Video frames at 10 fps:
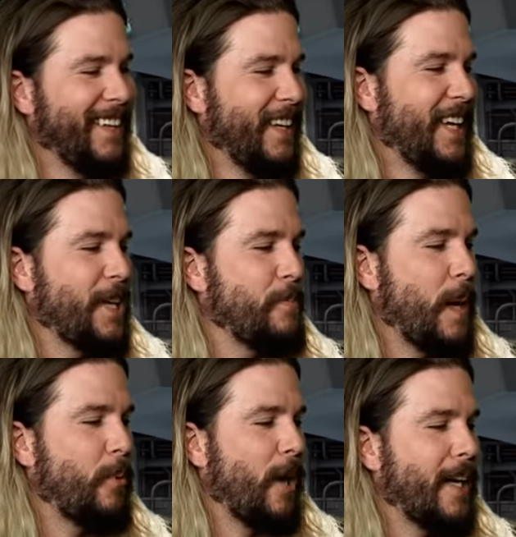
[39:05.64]
That's my
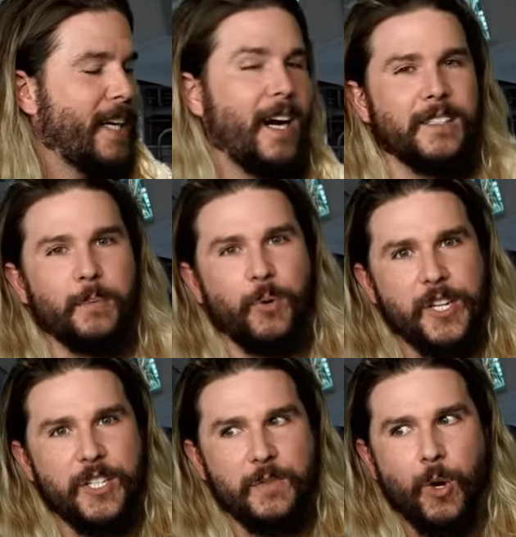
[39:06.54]
Brian Cox
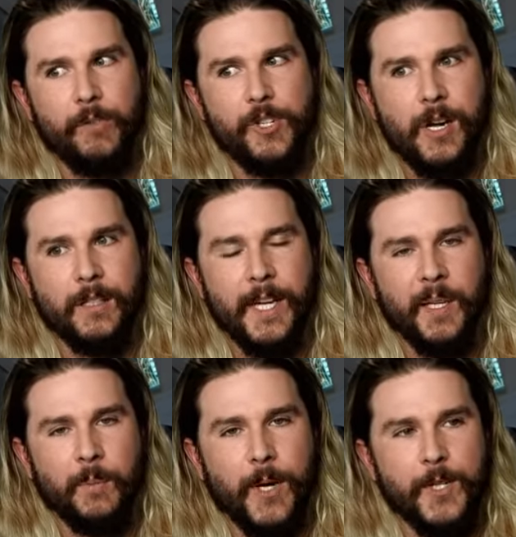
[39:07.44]
impression. It's more of a John Lennon
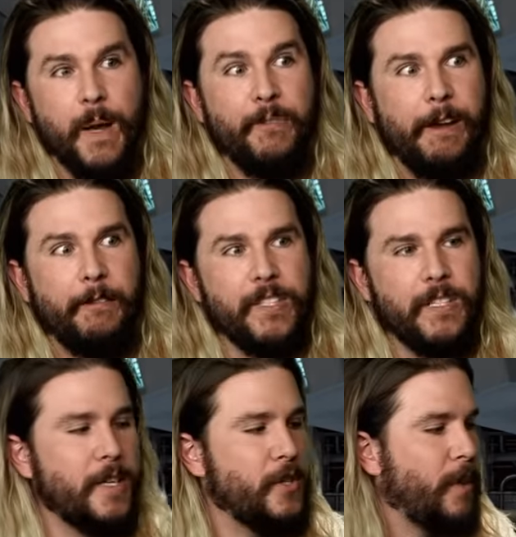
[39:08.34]
impression. My favorite
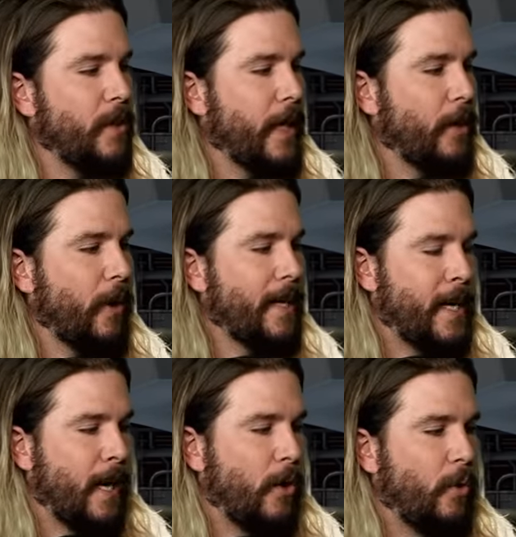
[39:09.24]
science communicator right
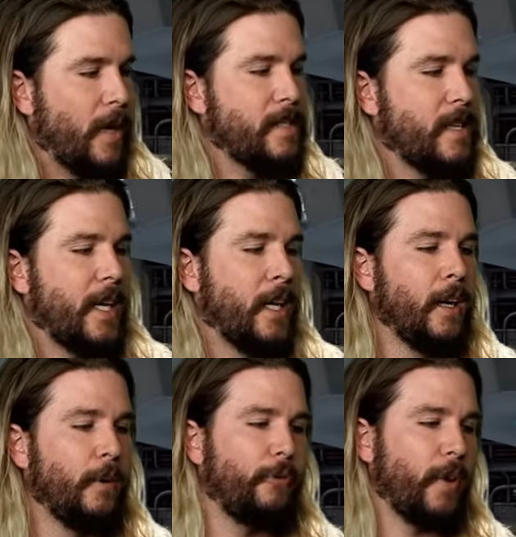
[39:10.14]
now, who I say
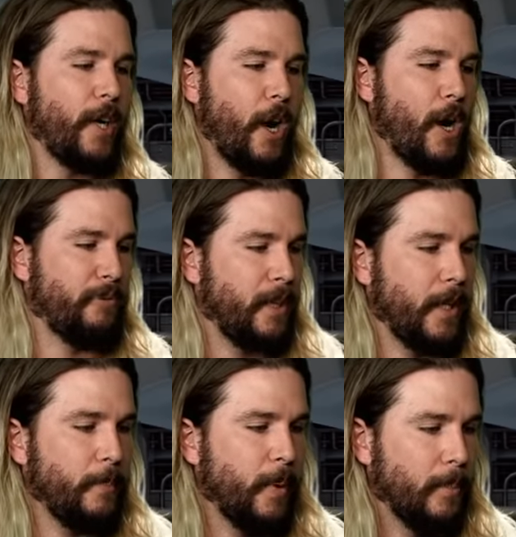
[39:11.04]
very often
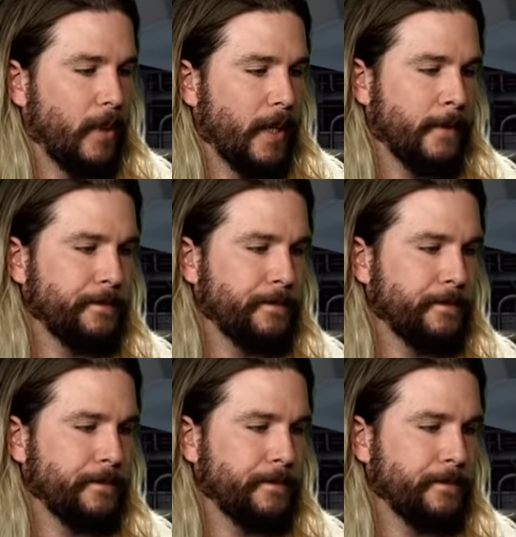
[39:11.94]
in public,